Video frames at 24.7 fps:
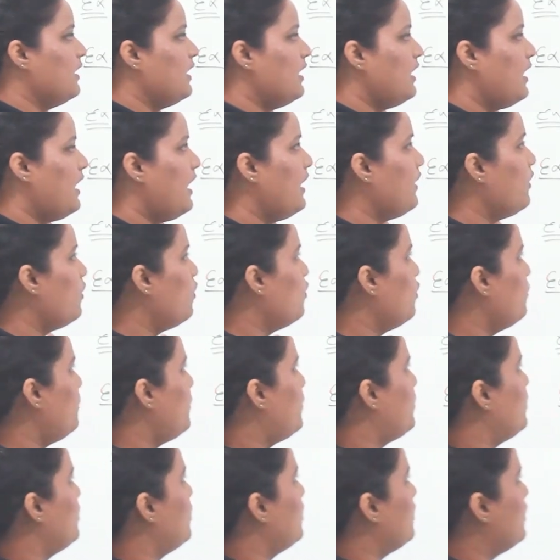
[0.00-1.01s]
I
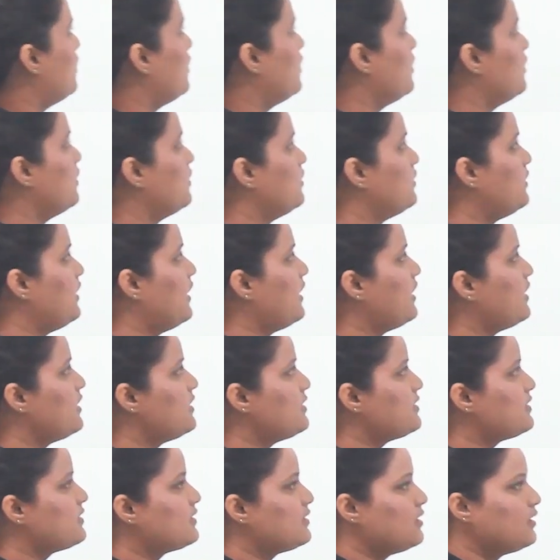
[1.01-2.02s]
hope there
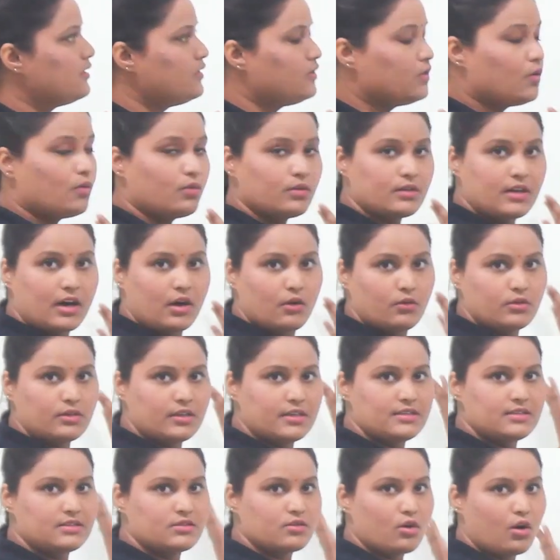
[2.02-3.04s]
is no
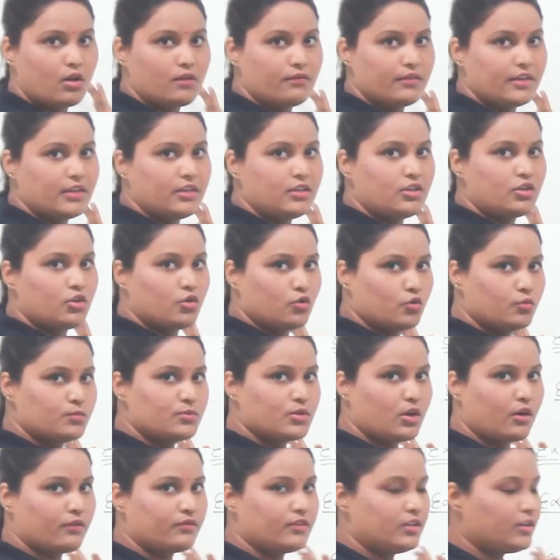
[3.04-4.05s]
doubt in solving cubes
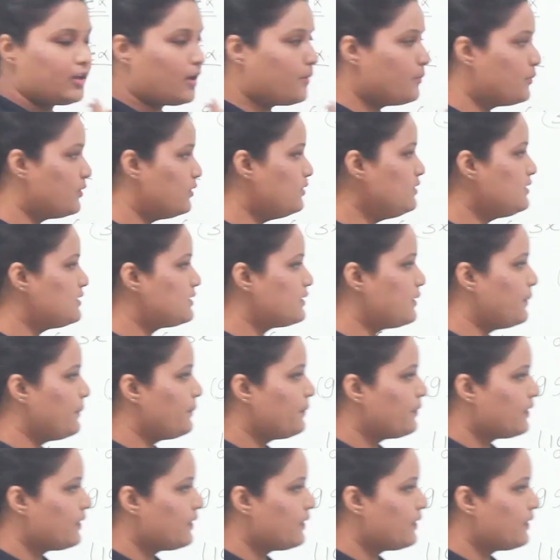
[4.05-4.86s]
of the numbers.